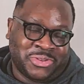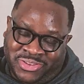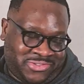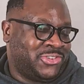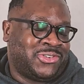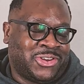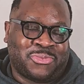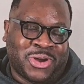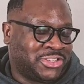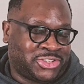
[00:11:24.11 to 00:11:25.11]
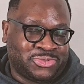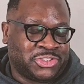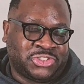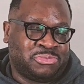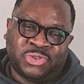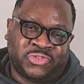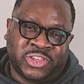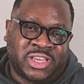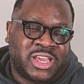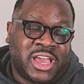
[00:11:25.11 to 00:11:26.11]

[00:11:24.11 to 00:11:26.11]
you're still going to watch the original movie.